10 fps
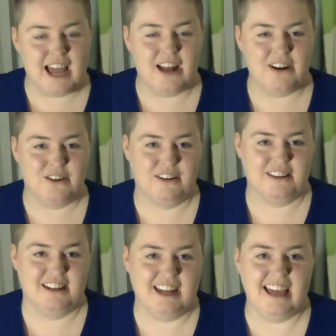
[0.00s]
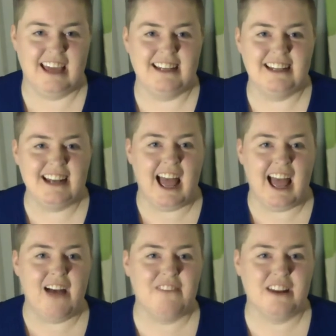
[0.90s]
had during the day. He didn't
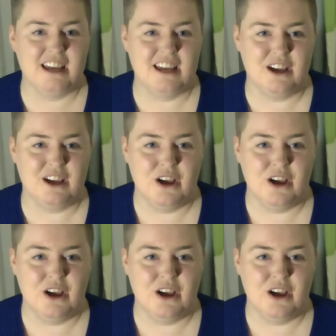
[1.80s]
have any